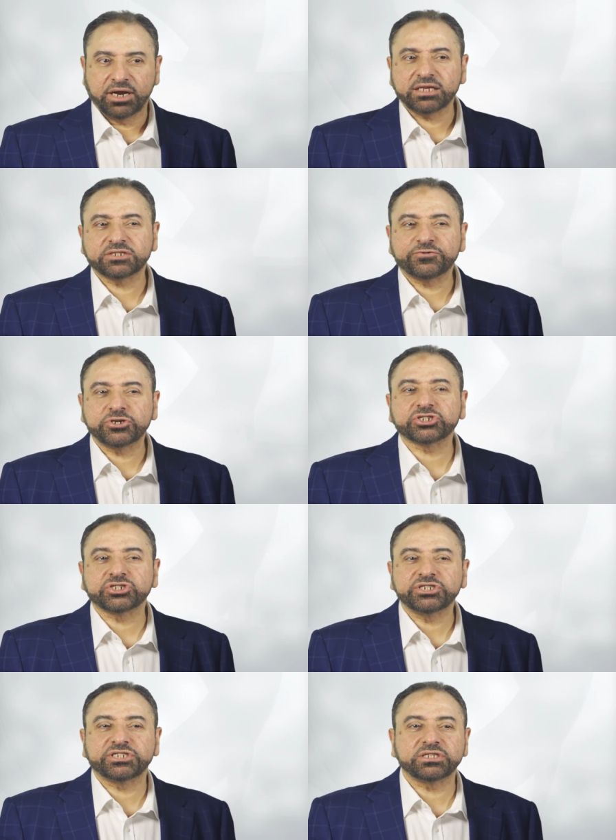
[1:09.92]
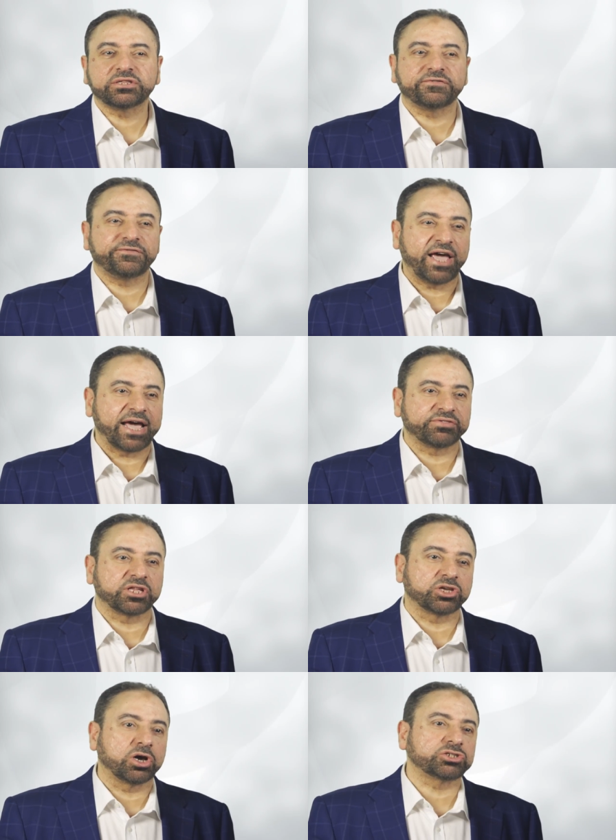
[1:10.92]
Let us first consider the fact
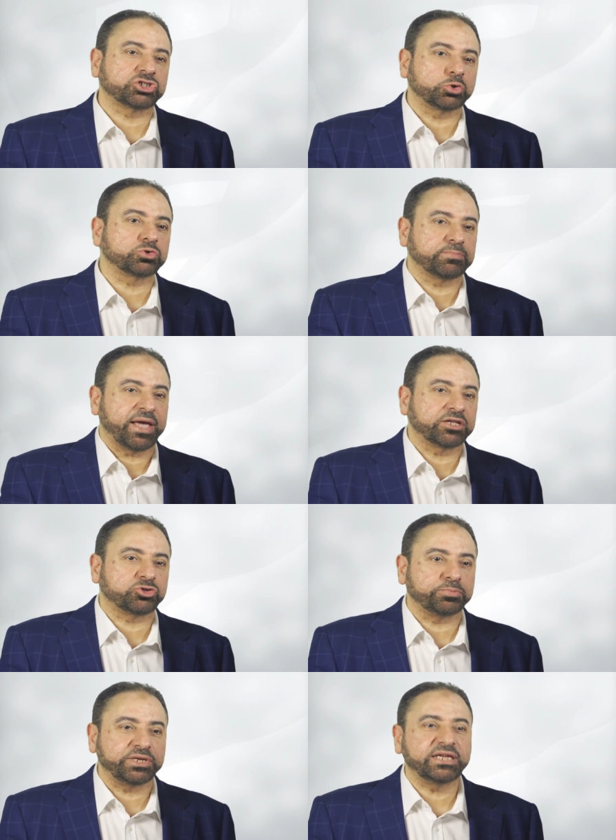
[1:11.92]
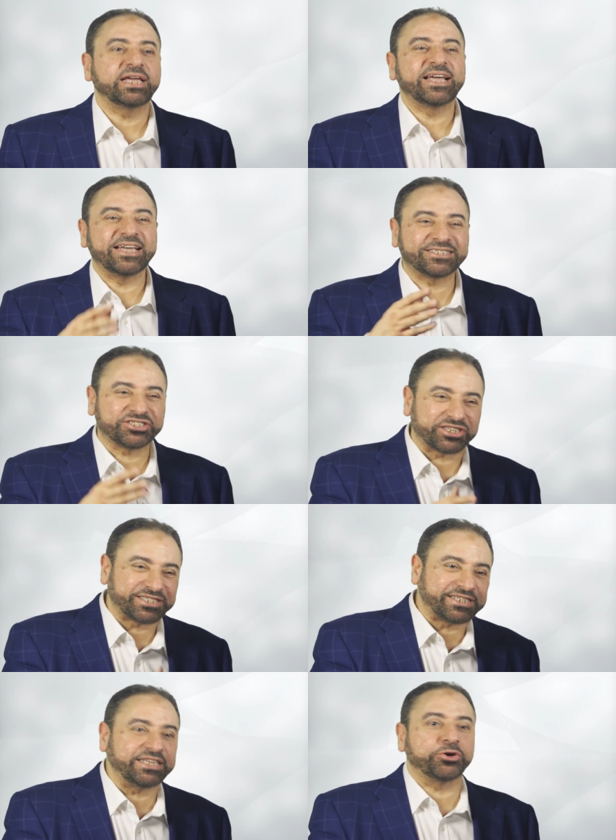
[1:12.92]
that God chose man to be his
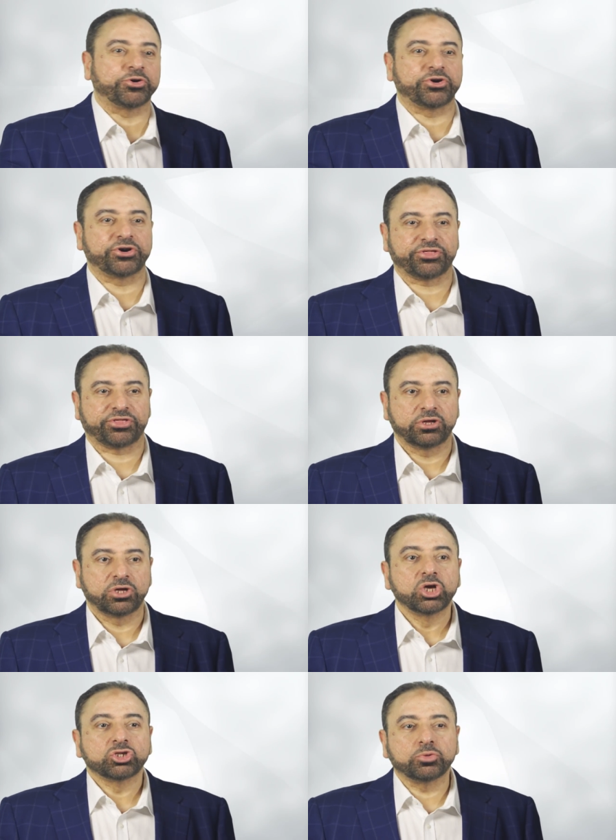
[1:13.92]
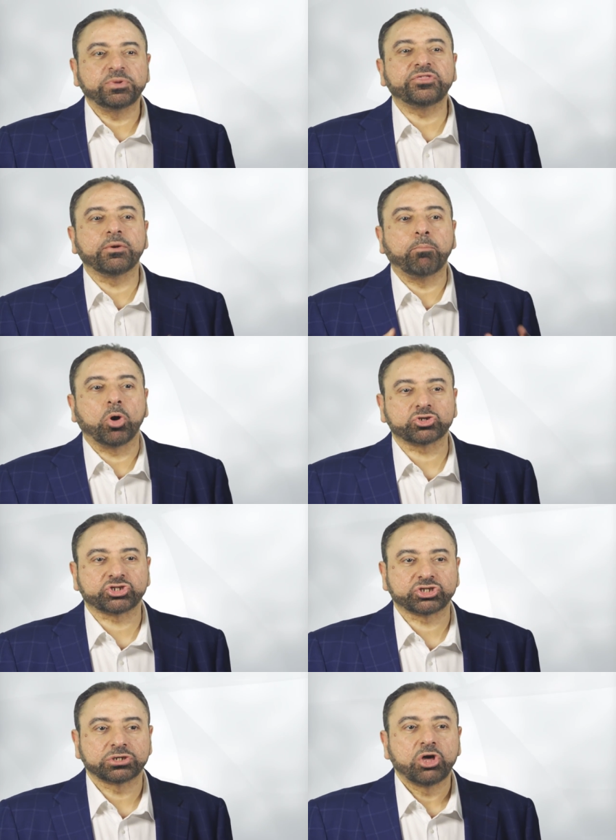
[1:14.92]
trustee on earth, to be the
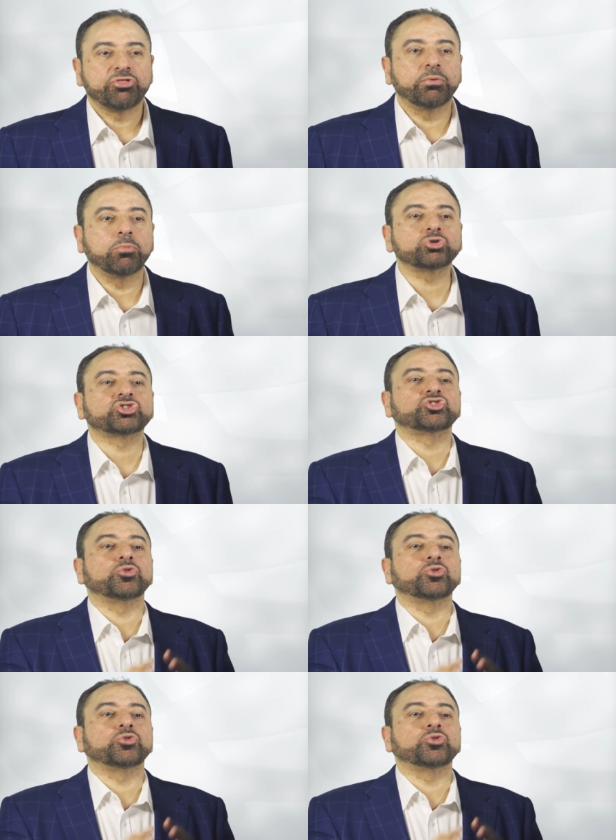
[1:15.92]
boss, the most